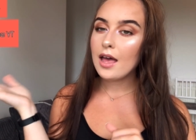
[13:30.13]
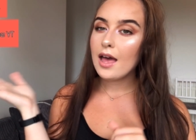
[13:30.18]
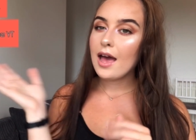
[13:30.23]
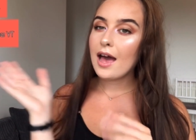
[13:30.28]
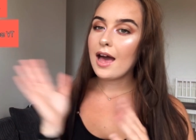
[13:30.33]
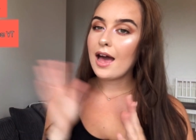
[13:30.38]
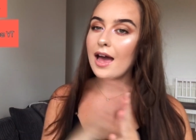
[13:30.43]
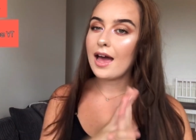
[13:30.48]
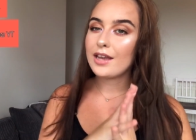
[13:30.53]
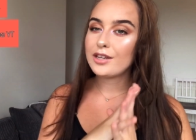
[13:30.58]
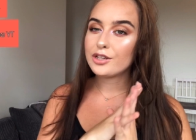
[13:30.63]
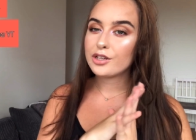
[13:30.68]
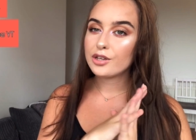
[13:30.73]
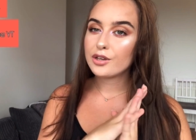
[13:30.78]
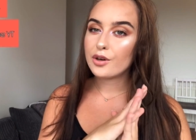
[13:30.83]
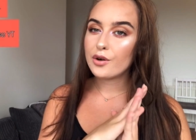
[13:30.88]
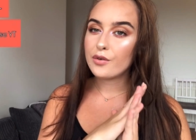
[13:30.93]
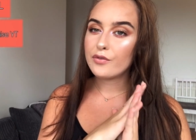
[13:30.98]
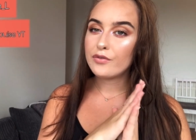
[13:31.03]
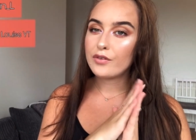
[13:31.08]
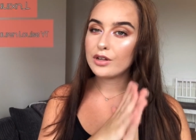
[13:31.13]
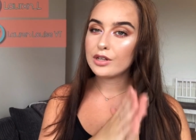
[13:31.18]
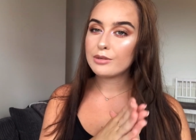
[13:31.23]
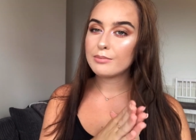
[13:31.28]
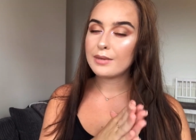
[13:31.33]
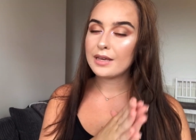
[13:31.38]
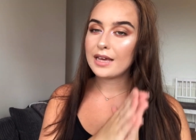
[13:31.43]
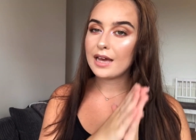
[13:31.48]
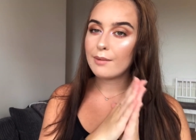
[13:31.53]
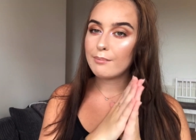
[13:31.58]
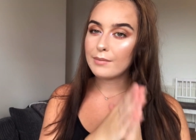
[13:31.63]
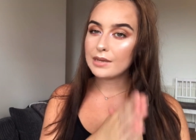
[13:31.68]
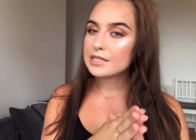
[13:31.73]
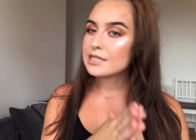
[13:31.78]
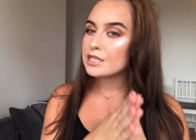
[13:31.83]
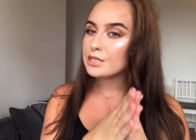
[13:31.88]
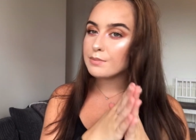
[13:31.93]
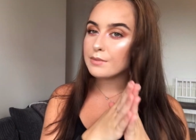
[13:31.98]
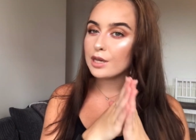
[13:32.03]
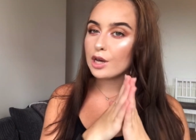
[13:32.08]
and you can go follow me and
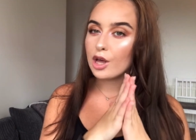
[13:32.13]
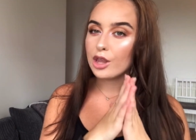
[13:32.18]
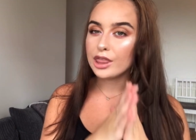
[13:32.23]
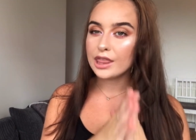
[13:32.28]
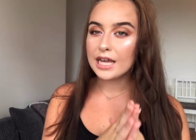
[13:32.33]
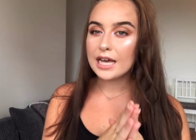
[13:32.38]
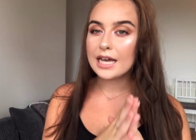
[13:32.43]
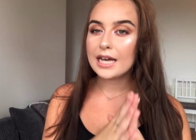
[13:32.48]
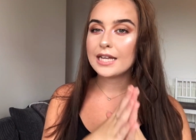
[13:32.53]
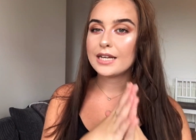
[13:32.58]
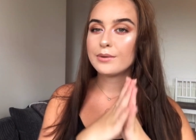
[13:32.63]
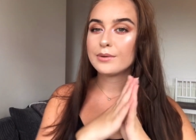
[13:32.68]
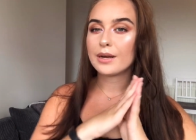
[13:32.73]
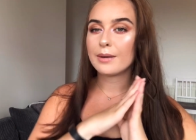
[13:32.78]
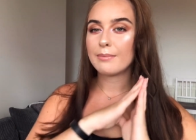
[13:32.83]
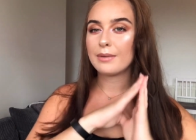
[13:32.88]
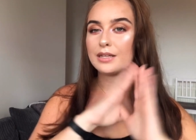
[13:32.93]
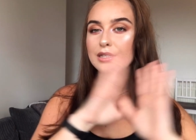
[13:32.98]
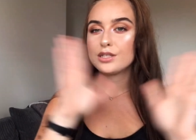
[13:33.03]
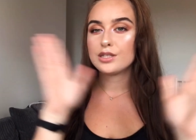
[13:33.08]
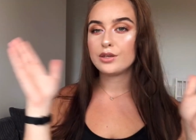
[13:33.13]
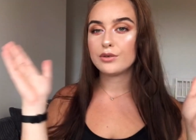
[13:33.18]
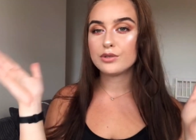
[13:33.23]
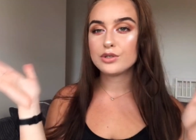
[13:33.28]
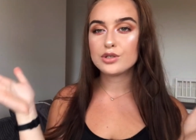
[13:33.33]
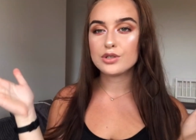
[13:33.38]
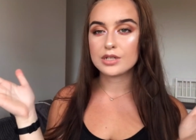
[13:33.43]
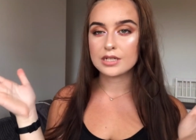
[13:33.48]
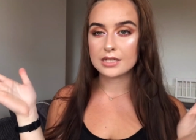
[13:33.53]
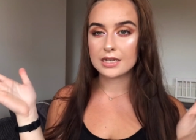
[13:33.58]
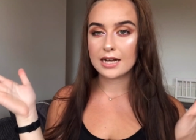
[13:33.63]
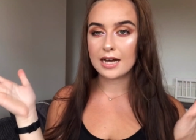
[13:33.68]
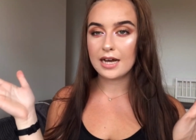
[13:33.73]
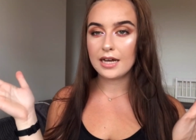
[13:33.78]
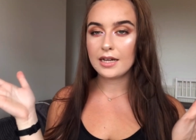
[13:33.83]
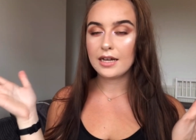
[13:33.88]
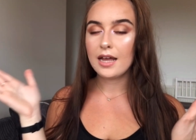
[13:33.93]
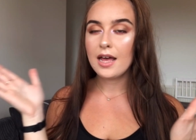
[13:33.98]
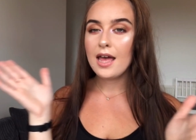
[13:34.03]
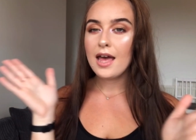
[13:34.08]
message me on that, and I'll get back to you as soon as I
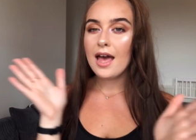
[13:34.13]
can.